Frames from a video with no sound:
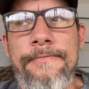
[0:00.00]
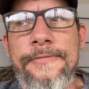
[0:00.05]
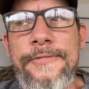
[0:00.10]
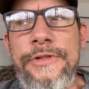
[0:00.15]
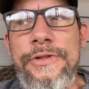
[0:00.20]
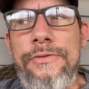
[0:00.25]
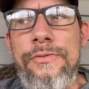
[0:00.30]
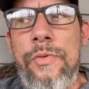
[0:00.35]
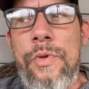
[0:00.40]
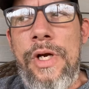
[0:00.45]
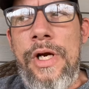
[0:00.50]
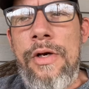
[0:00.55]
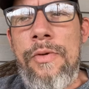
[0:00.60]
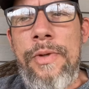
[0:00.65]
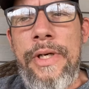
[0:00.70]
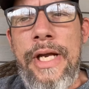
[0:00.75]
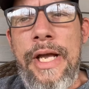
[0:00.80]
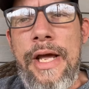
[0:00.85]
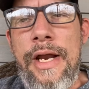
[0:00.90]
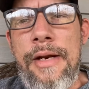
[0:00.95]
well,
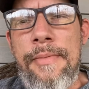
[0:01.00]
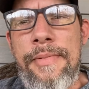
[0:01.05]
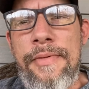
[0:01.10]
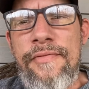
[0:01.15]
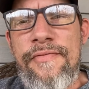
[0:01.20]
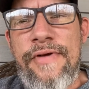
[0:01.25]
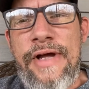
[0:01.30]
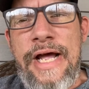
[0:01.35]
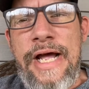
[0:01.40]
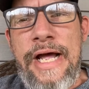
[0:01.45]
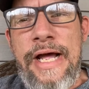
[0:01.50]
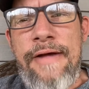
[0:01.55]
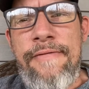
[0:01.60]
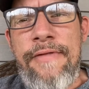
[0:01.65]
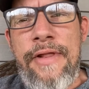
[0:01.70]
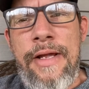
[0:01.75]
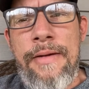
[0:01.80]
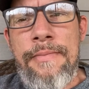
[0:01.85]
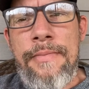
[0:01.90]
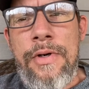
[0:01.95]
we got up at 5
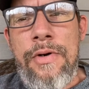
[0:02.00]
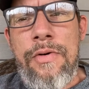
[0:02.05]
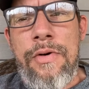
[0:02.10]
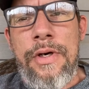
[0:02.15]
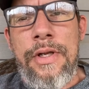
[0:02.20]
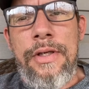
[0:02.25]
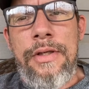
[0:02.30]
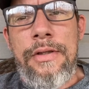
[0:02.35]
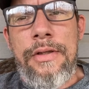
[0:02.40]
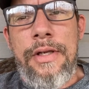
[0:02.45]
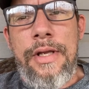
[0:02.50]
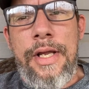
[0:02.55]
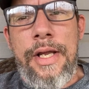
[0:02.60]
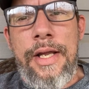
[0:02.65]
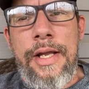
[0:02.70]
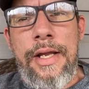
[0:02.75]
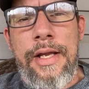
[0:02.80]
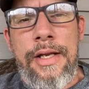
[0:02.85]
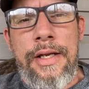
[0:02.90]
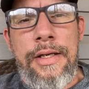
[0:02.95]
that morning,
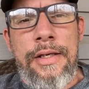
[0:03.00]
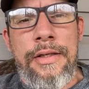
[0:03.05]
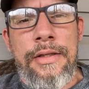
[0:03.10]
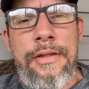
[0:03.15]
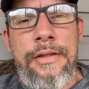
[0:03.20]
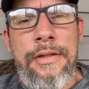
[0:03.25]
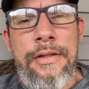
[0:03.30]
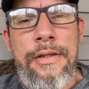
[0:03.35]
and